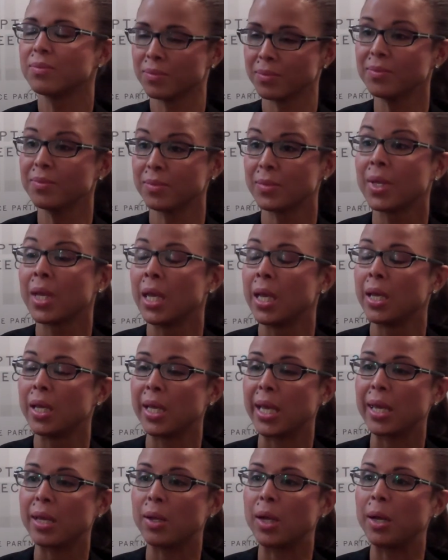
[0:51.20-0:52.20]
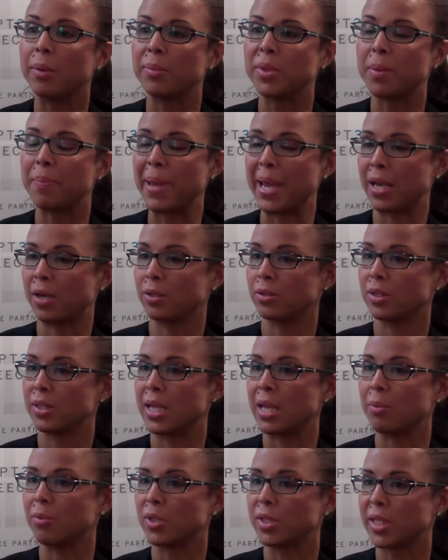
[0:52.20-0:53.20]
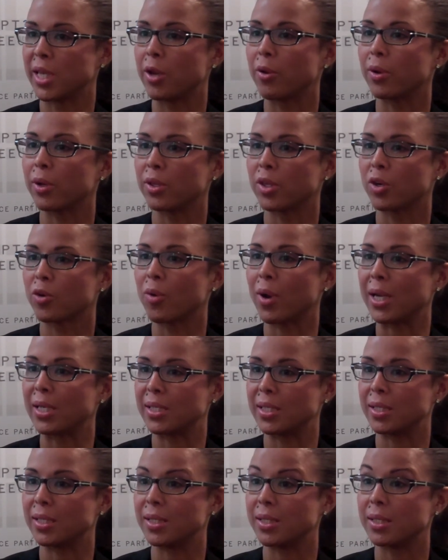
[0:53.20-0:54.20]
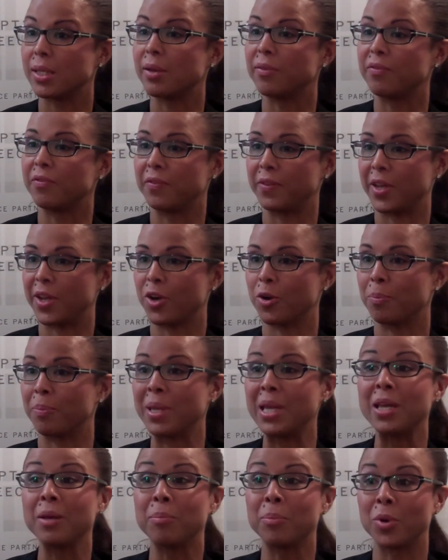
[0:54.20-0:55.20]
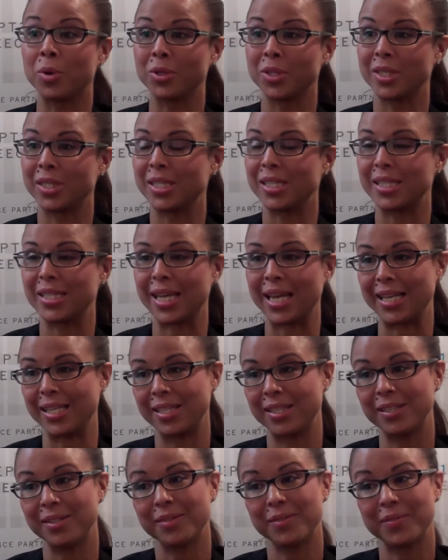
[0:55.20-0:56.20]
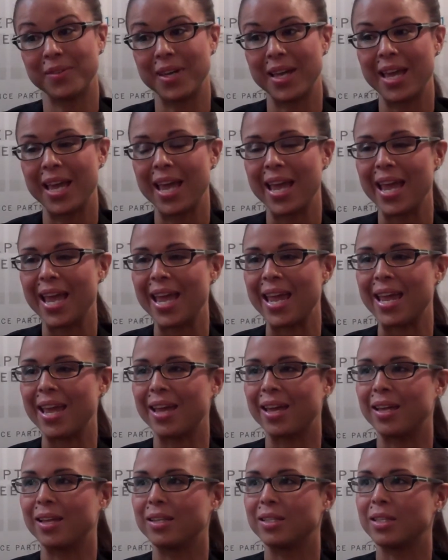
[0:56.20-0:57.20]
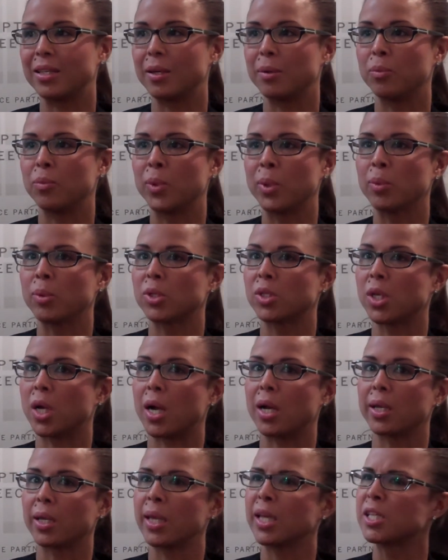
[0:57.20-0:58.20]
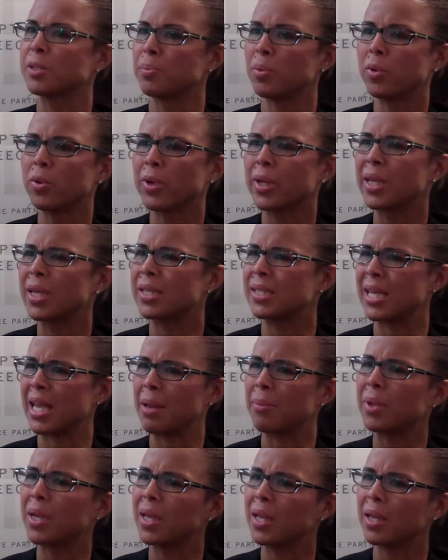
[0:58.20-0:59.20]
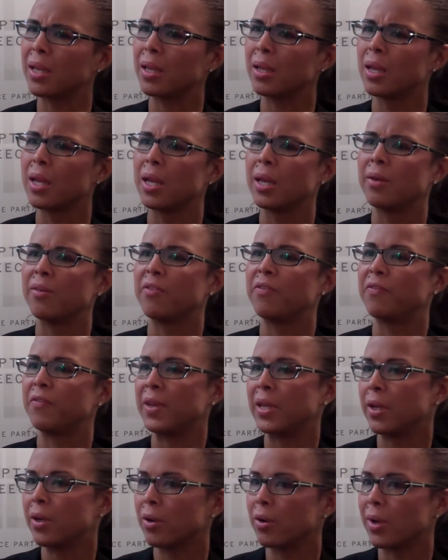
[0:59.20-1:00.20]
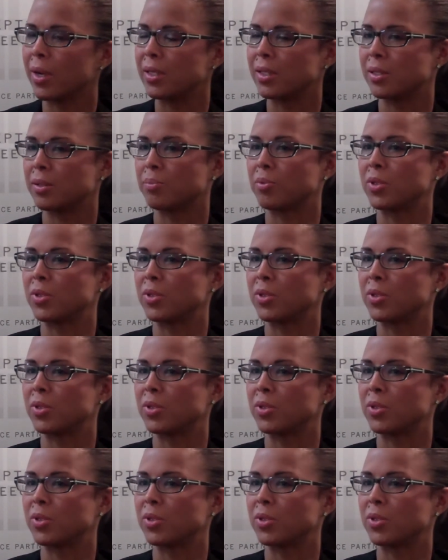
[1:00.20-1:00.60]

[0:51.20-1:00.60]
Mm-hmm. Yeah, the panel's name was Curing the Crisis of Fear, Being Bold and Decisive. Nice. And we were exploring, examining fear as it